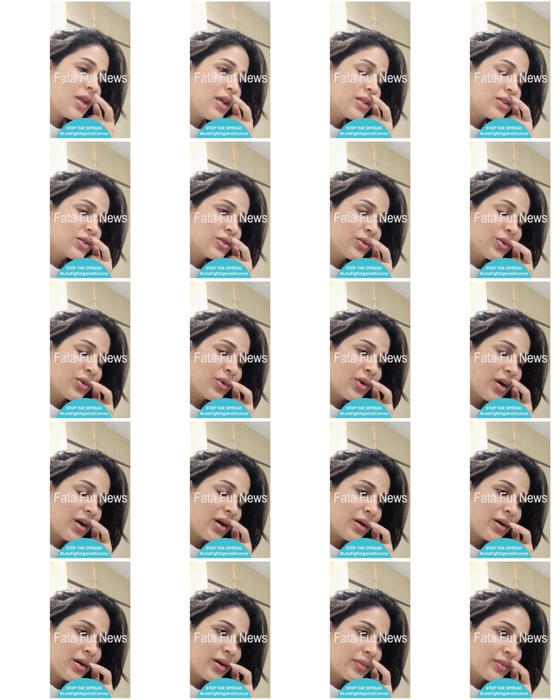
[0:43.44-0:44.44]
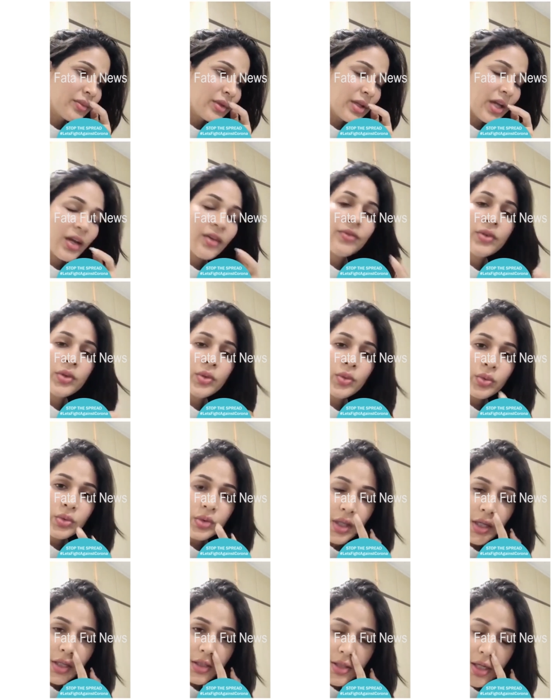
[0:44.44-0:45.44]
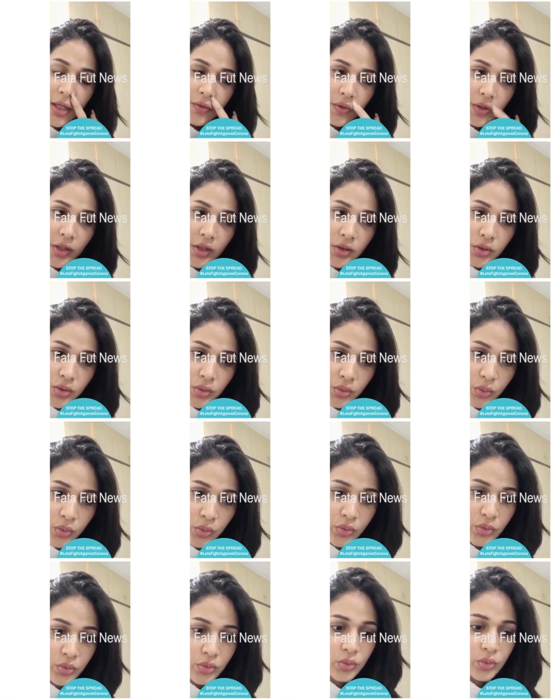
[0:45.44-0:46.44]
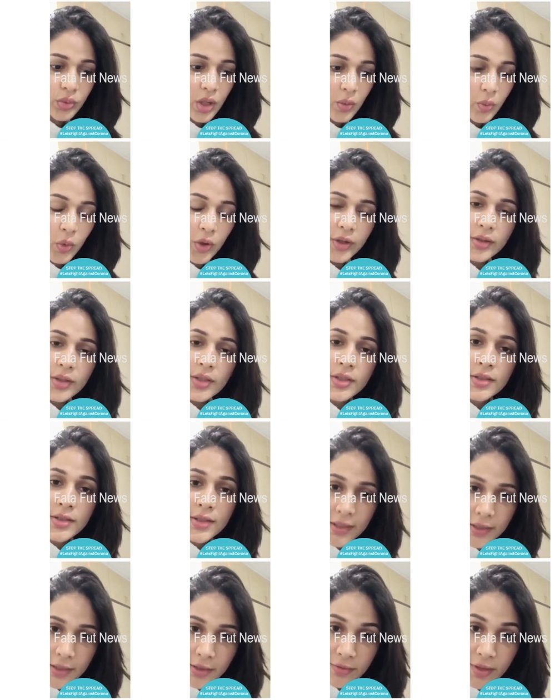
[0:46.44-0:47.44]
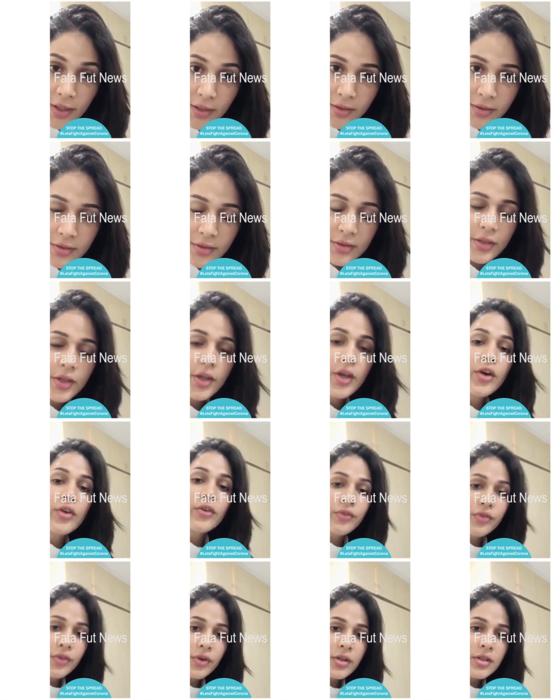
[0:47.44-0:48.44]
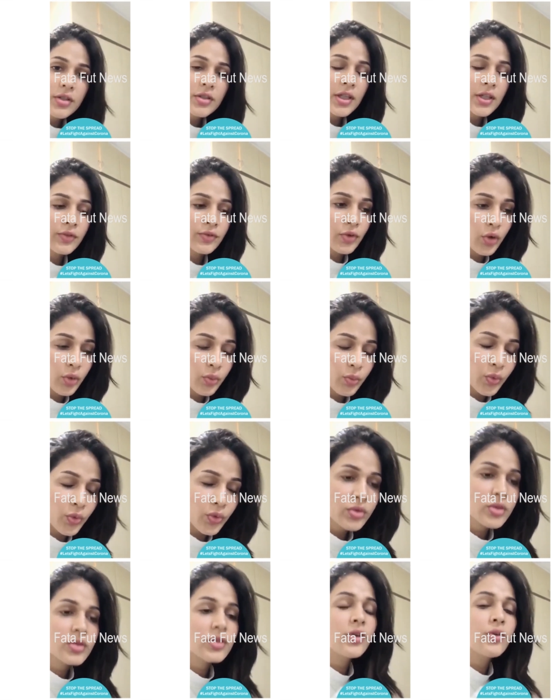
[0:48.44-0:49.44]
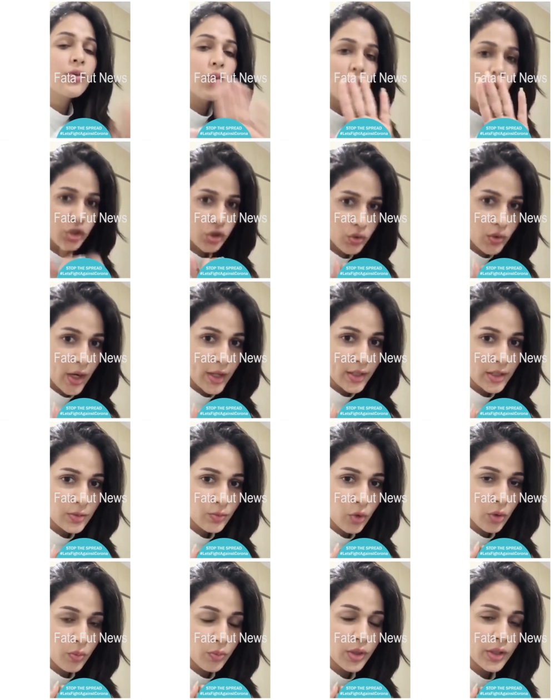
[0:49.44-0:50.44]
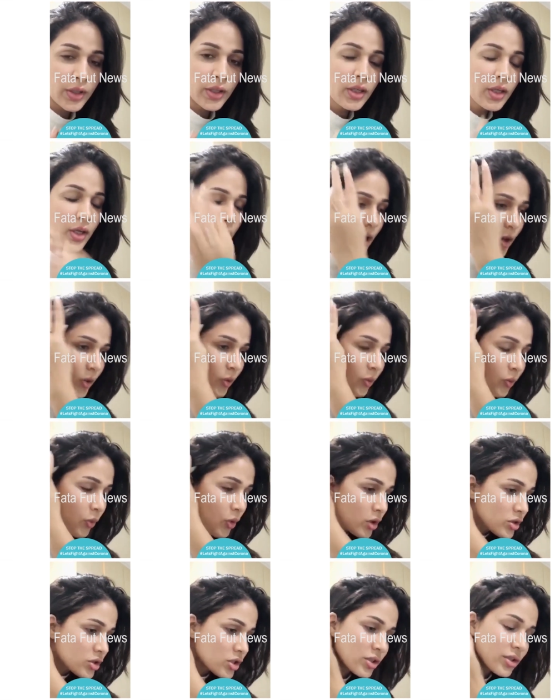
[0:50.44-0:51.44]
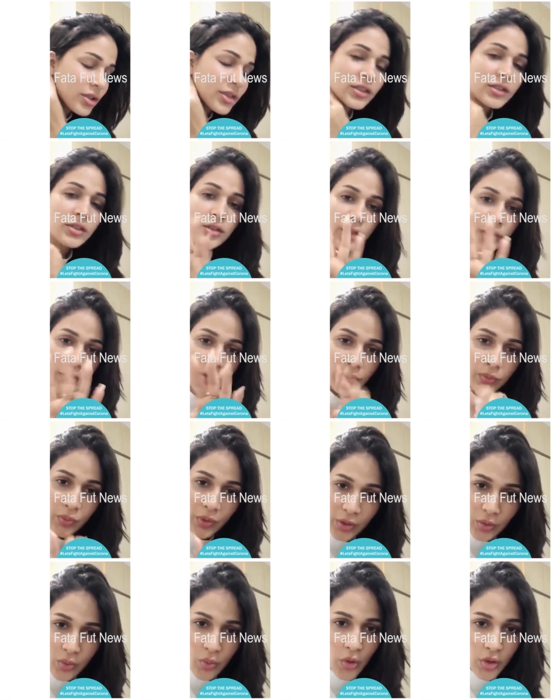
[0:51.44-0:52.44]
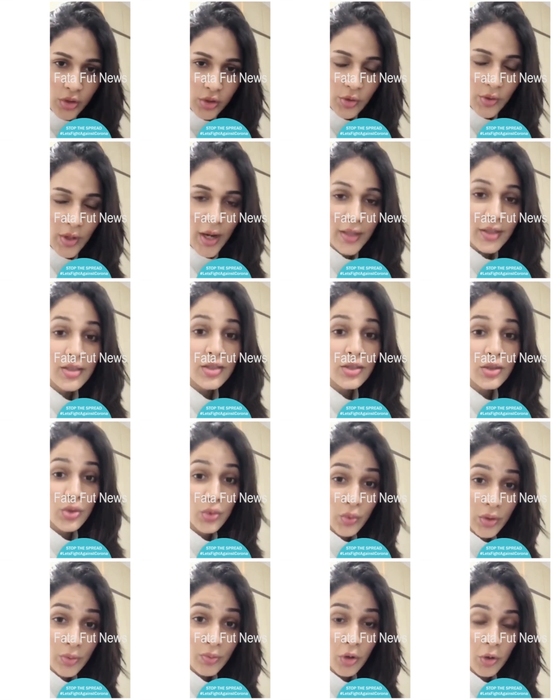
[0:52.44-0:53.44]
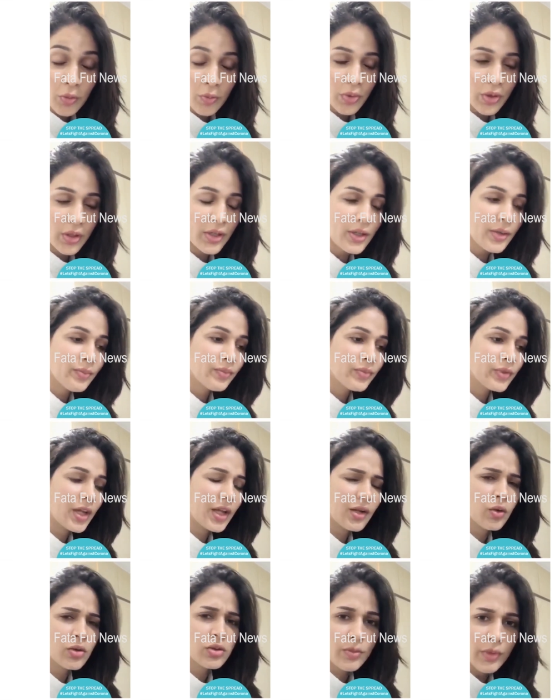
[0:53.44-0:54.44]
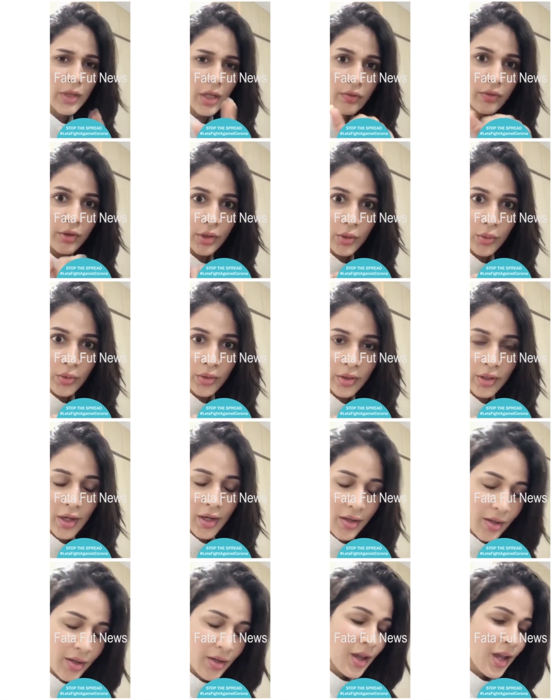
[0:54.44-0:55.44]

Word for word: So uh, there are few things that we can do to avoid this deadly virus. First and foremost, wash your hands properly. Wash it. There's a certain way to wash your hands. Do it properly. I'll also make a video on that.